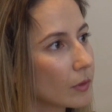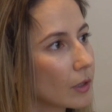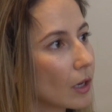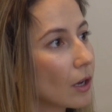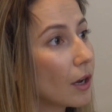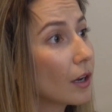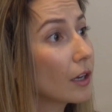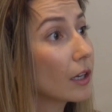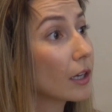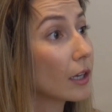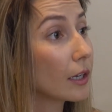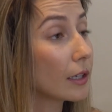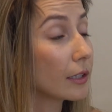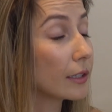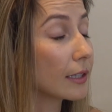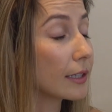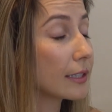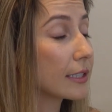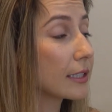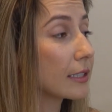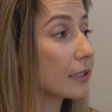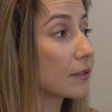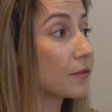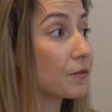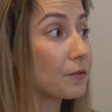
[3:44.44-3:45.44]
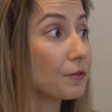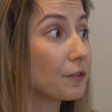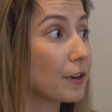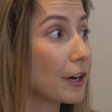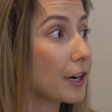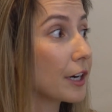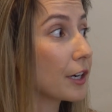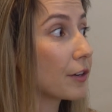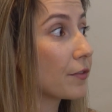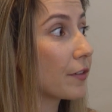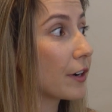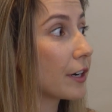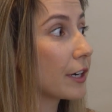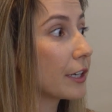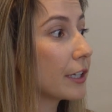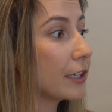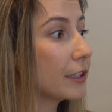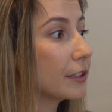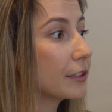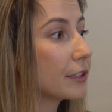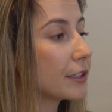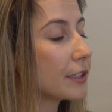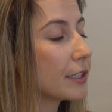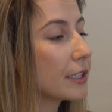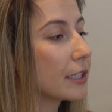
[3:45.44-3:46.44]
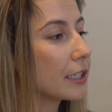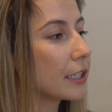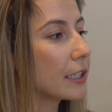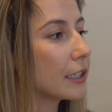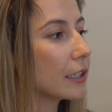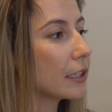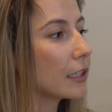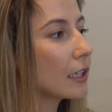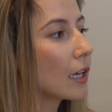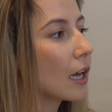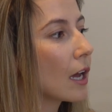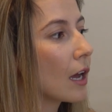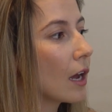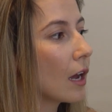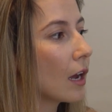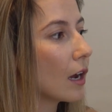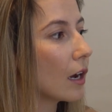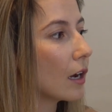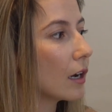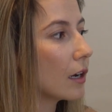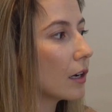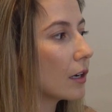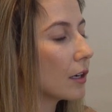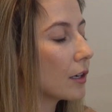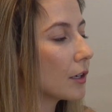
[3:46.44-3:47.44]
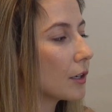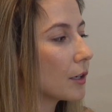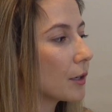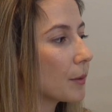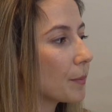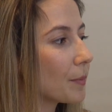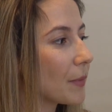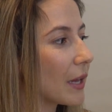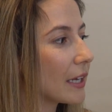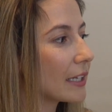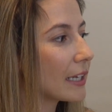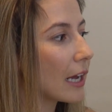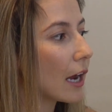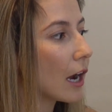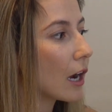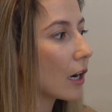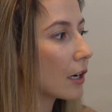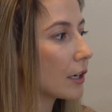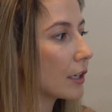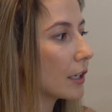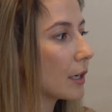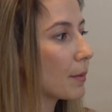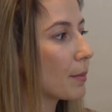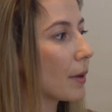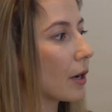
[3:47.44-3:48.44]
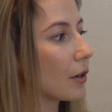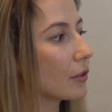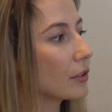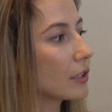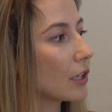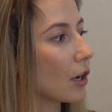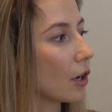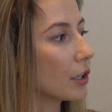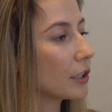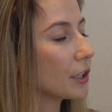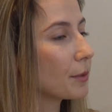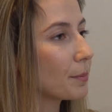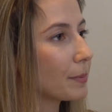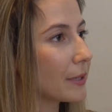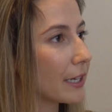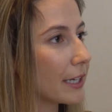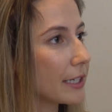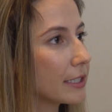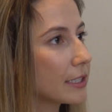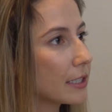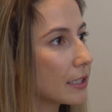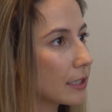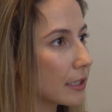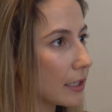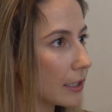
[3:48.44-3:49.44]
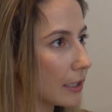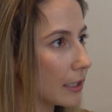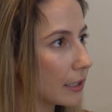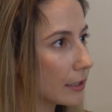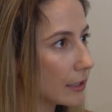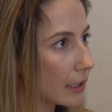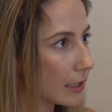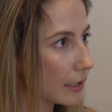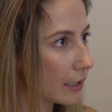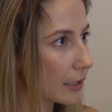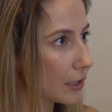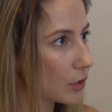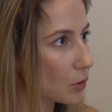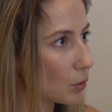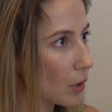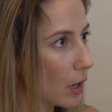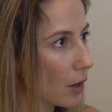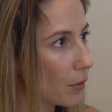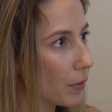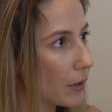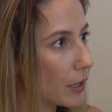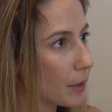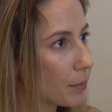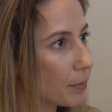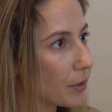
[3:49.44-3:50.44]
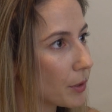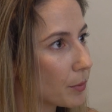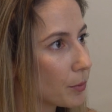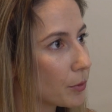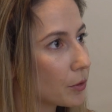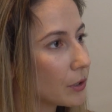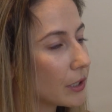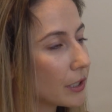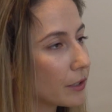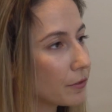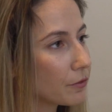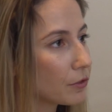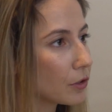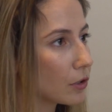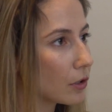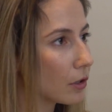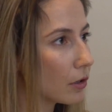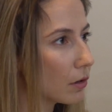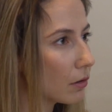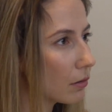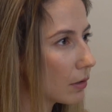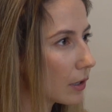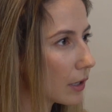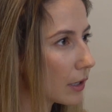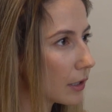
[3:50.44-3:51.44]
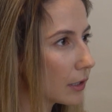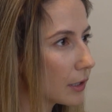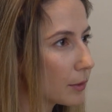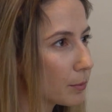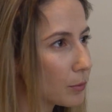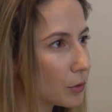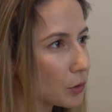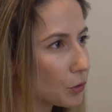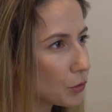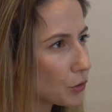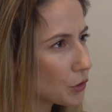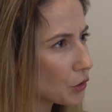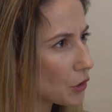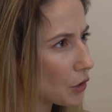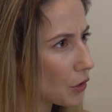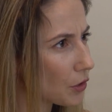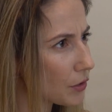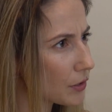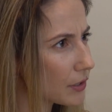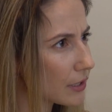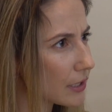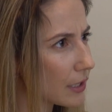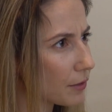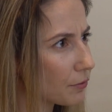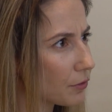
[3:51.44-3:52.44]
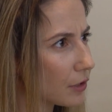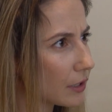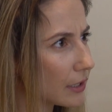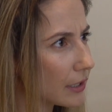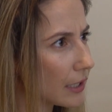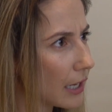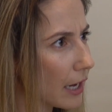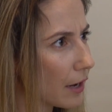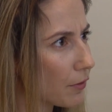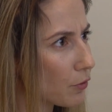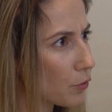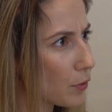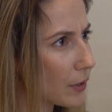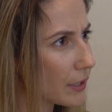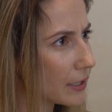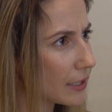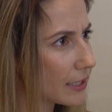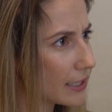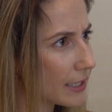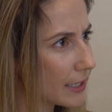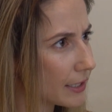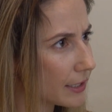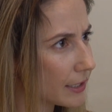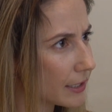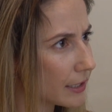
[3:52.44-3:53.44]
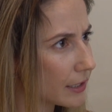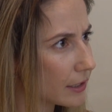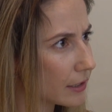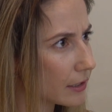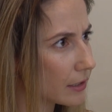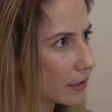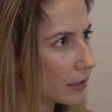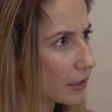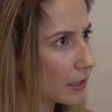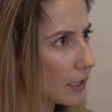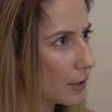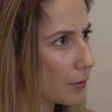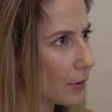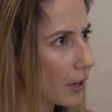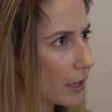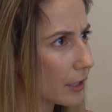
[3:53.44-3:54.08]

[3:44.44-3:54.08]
Okay, that's very interesting. And I heard about other places in Italy as well where people live longer. The blue zones, I think they have one in Sardinia, is that